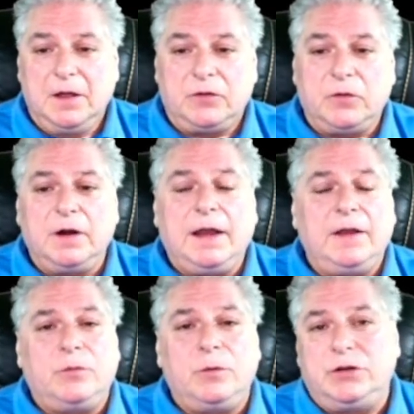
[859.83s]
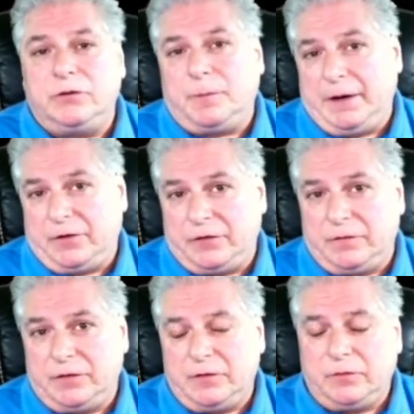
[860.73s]
So in our case, we chose
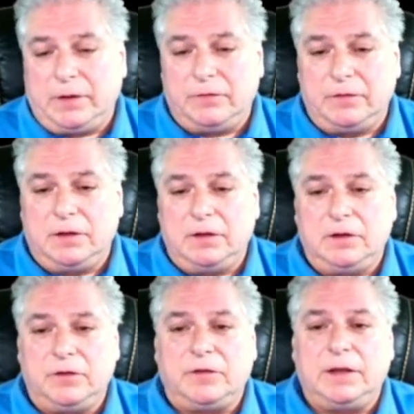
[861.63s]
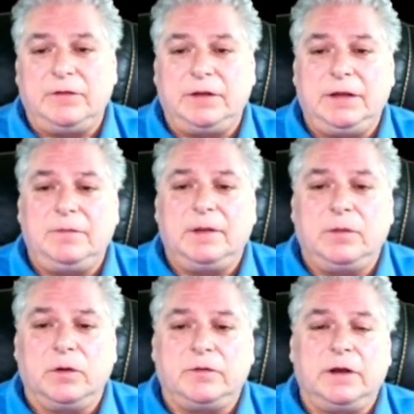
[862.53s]
microservices. We have a good sized team
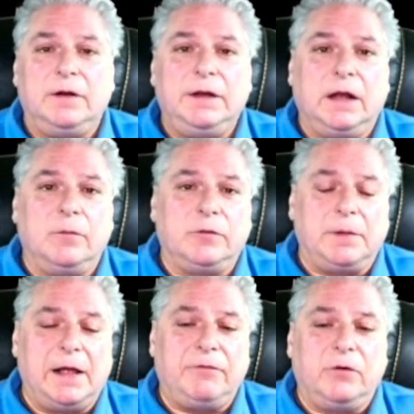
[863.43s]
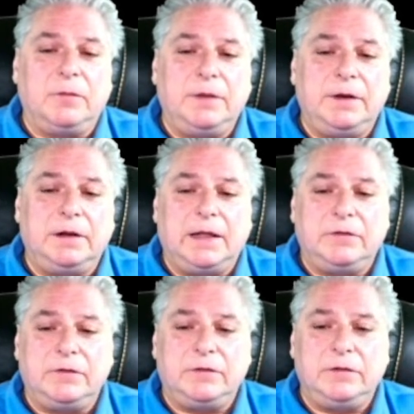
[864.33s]
that works on our e-commerce platform, and it
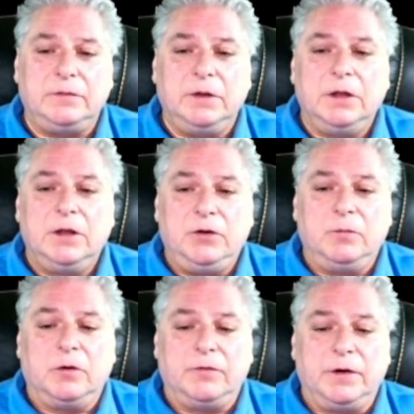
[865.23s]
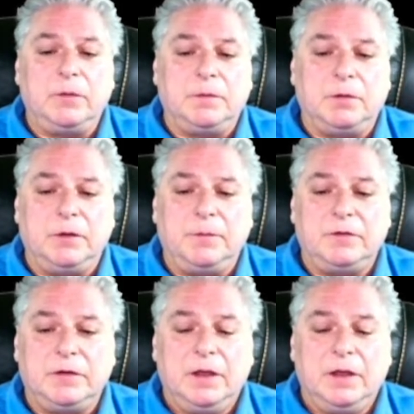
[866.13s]
allows us to do more frequent deployments.